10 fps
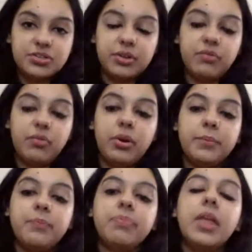district forum.
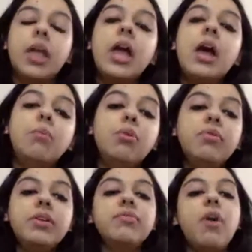
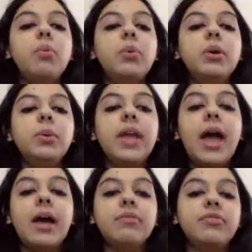Moving forward, we
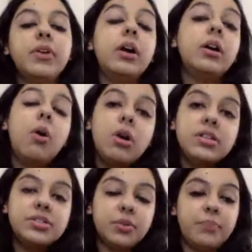have
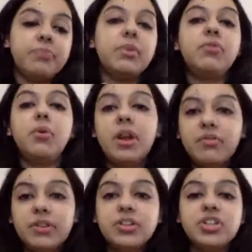also, before I
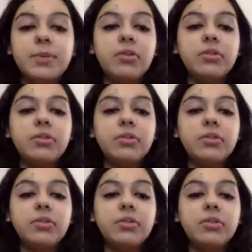finish about district
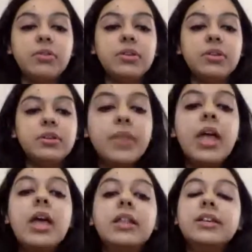forum,
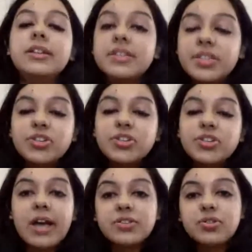the decision
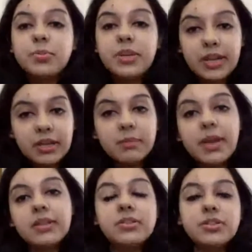has to be taken
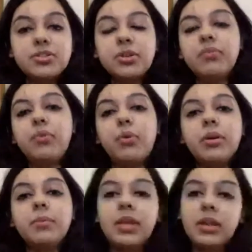by the district
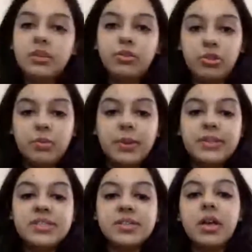forum in 3
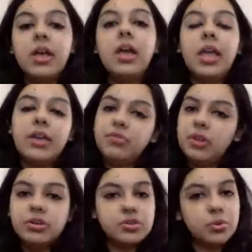months. If there
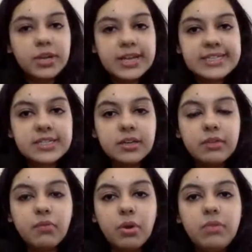is no testing
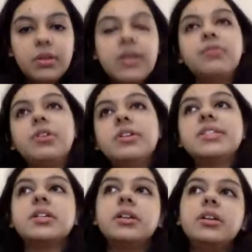involved, if there is
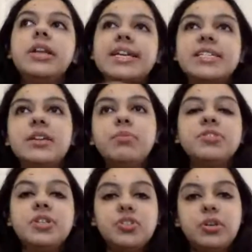certain testing
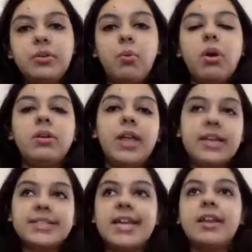procedure involved, like
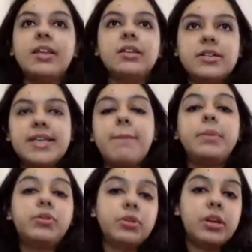sending the
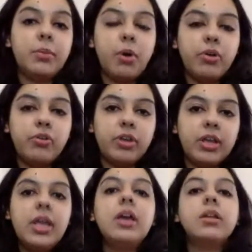sample to the
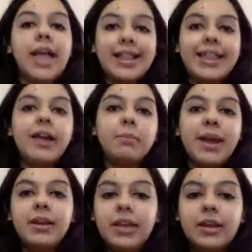laboratory, and that
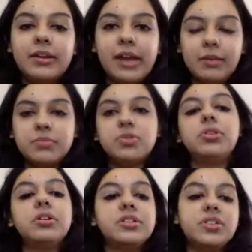might take time.
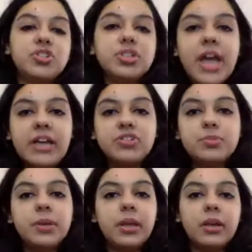So the decision has
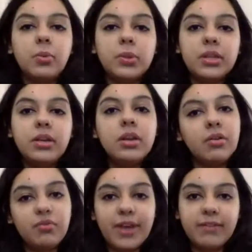to be taken within
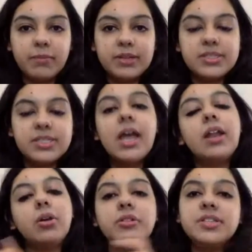5 months.
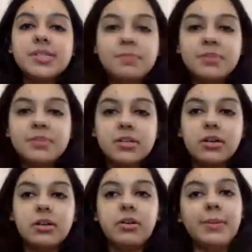Now this
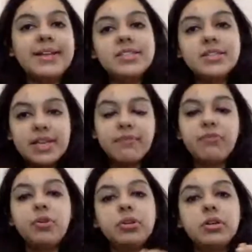remains the same
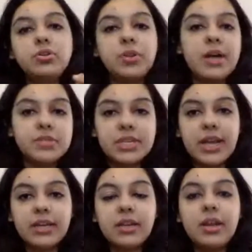for the
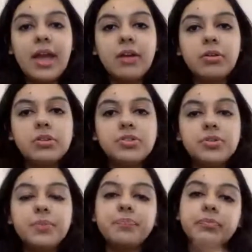2019 Act also,